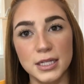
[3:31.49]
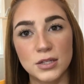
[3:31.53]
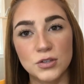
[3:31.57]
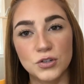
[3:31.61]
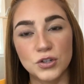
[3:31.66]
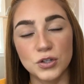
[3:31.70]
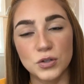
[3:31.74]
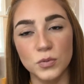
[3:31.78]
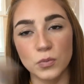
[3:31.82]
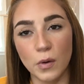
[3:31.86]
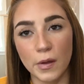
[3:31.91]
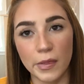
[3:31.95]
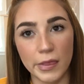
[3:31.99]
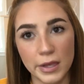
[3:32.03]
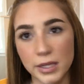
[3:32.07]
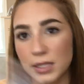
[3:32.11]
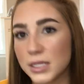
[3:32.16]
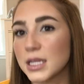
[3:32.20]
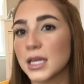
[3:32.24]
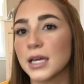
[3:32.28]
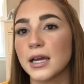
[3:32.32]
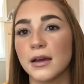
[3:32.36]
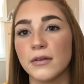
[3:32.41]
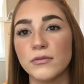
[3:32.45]
It's just one
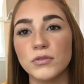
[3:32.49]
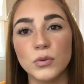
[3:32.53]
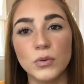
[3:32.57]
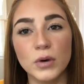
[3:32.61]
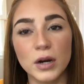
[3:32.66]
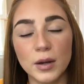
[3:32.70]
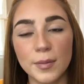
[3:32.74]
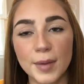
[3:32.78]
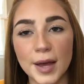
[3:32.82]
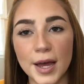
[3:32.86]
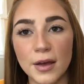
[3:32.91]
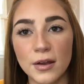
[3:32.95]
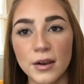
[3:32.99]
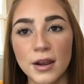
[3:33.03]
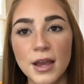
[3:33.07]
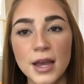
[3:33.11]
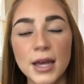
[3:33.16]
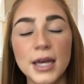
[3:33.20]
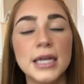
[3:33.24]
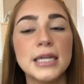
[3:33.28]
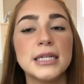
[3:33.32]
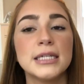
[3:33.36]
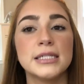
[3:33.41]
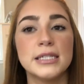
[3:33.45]
less thing I have to worry about.
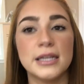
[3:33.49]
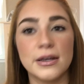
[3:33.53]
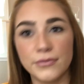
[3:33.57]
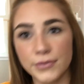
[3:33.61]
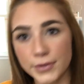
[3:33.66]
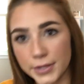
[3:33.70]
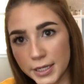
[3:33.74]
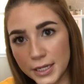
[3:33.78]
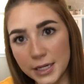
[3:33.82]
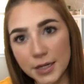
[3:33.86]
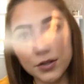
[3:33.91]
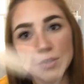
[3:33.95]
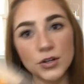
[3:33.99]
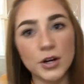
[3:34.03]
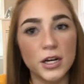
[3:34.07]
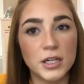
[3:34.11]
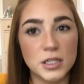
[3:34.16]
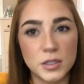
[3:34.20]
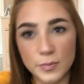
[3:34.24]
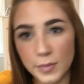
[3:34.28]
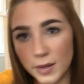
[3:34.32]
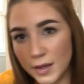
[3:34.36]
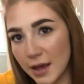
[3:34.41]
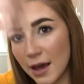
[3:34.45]
Definitely need your
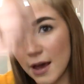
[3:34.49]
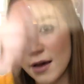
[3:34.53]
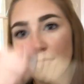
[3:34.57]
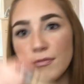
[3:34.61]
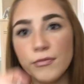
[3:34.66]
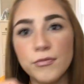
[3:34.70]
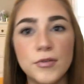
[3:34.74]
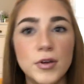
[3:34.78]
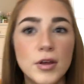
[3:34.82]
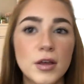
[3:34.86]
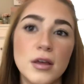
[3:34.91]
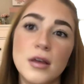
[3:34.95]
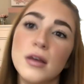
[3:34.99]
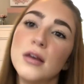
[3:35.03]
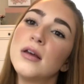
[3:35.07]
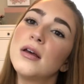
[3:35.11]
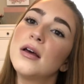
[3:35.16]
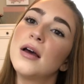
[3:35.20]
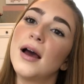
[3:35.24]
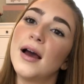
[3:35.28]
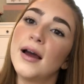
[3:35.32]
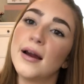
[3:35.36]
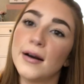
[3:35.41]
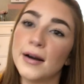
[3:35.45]
SPF.
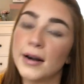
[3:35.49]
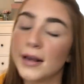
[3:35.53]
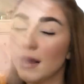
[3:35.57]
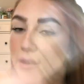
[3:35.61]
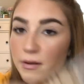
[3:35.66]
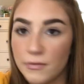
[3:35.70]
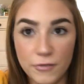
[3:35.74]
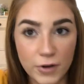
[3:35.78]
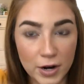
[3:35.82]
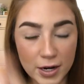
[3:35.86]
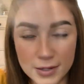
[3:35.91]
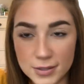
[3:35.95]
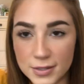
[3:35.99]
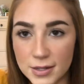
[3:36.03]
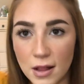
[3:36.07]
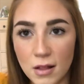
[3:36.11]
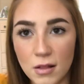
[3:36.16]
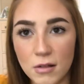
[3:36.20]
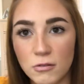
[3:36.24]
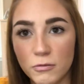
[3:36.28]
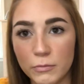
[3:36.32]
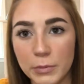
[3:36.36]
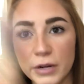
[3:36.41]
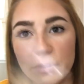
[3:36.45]
I already got freckles
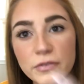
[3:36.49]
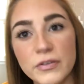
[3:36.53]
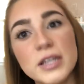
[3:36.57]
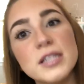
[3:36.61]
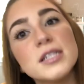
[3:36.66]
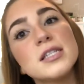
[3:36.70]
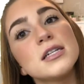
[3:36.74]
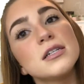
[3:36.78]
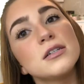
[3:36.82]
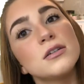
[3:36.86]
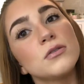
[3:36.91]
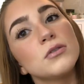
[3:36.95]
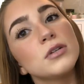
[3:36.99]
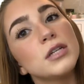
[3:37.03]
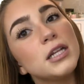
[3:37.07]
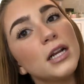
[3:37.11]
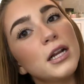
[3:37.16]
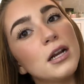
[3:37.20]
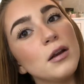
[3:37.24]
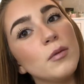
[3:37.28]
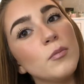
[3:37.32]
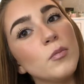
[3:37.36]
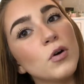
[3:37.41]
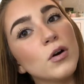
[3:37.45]
all over my face. I don't need
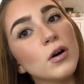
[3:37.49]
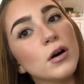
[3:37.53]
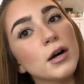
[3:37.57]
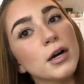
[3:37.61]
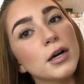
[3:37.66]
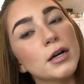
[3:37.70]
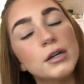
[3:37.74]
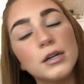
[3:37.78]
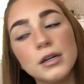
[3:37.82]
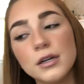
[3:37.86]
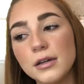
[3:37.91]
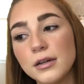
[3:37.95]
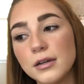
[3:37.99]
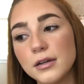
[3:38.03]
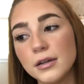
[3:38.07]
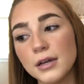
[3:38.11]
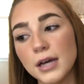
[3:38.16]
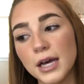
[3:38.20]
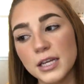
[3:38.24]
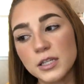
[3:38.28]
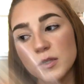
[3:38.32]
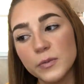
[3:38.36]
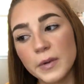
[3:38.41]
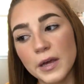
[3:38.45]
any more.
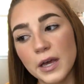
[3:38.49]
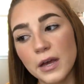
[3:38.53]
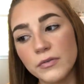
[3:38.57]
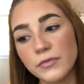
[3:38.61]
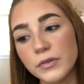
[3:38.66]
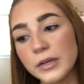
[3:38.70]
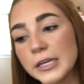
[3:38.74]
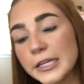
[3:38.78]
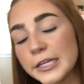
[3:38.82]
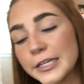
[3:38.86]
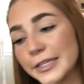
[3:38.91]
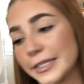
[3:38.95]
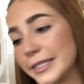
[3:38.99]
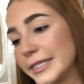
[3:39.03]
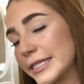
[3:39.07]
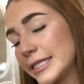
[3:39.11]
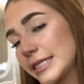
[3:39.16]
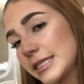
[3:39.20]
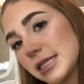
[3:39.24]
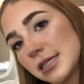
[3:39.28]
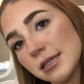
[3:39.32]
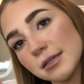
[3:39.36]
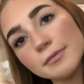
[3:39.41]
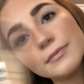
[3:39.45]
SPF is
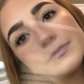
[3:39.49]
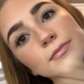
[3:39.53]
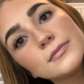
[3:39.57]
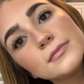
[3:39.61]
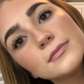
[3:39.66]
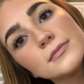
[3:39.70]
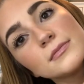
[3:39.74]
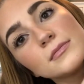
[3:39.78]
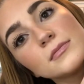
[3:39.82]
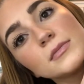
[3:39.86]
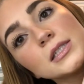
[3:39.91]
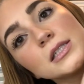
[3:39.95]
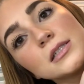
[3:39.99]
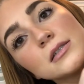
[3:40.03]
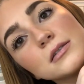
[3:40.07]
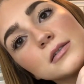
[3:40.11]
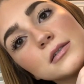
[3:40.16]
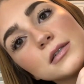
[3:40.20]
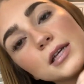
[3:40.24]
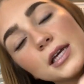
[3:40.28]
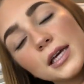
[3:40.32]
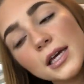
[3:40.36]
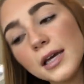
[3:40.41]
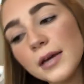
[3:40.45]

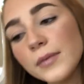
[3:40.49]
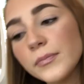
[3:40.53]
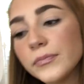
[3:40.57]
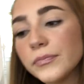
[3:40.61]
key.